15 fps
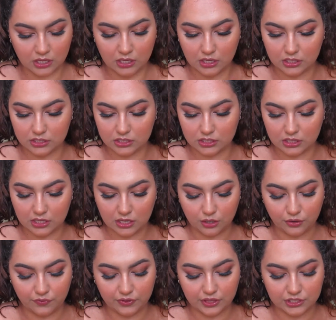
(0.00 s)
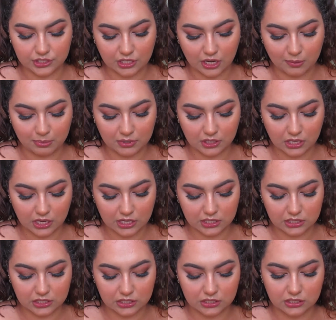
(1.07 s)
It's the over the top
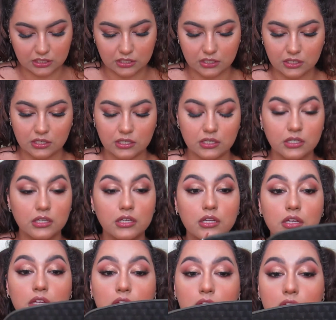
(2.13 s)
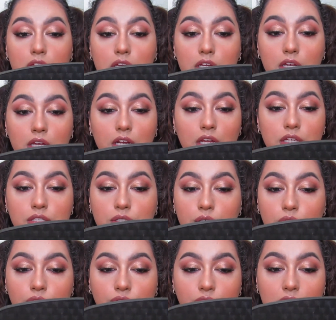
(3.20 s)
gloss, and it has
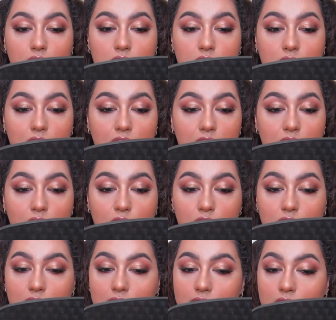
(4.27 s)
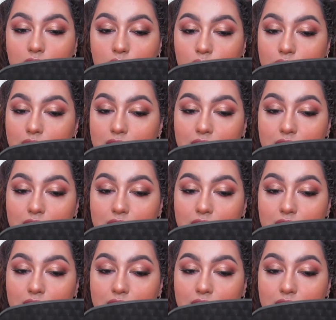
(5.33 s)
gold flakes in it, or like gold